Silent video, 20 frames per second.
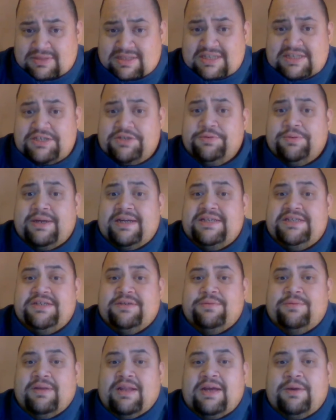
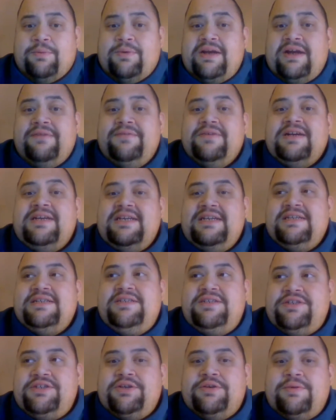situation. Whatever
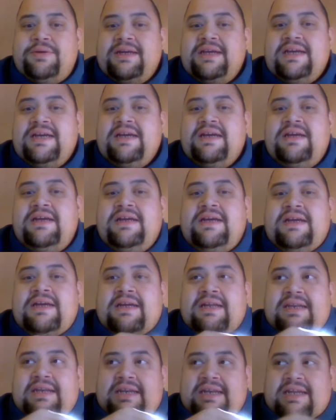he's doing
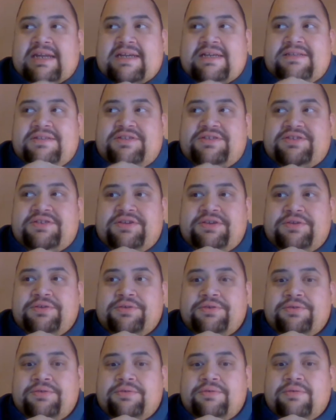needs
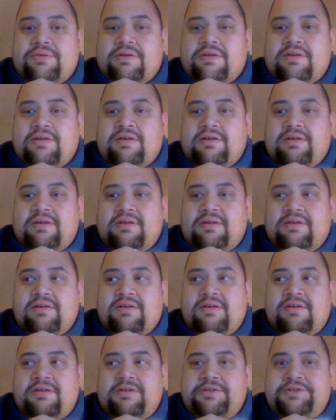to
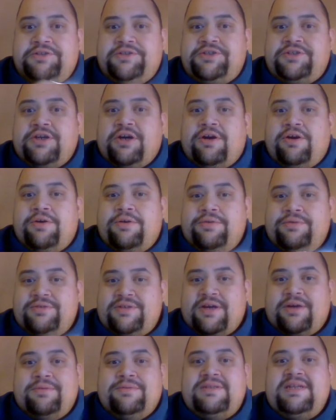show,
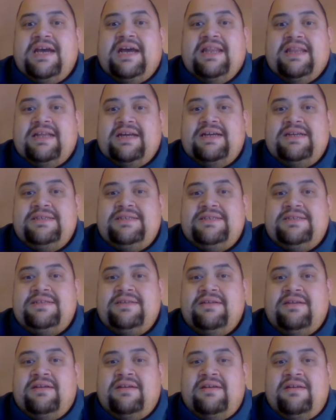don't tell
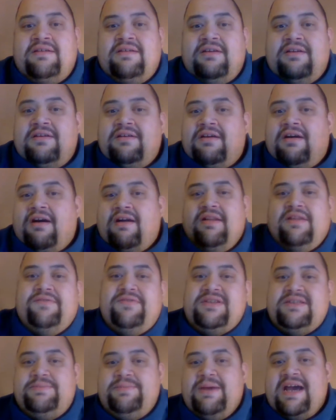us, all
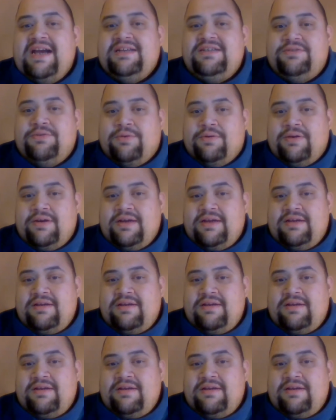of his backstory.